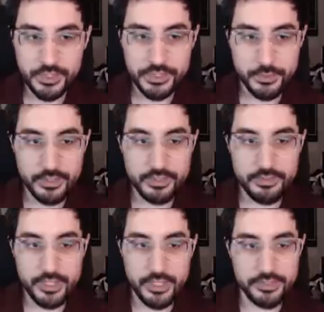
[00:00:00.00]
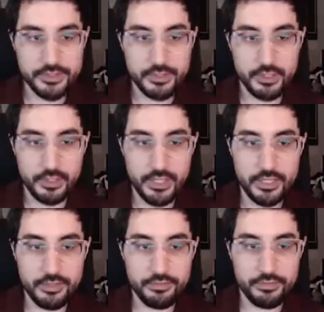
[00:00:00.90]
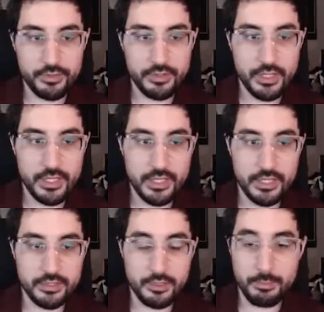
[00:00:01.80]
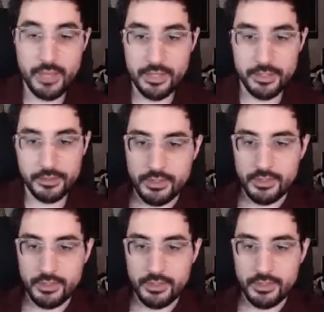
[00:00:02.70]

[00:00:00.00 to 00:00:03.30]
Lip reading: so it gives us life and mana.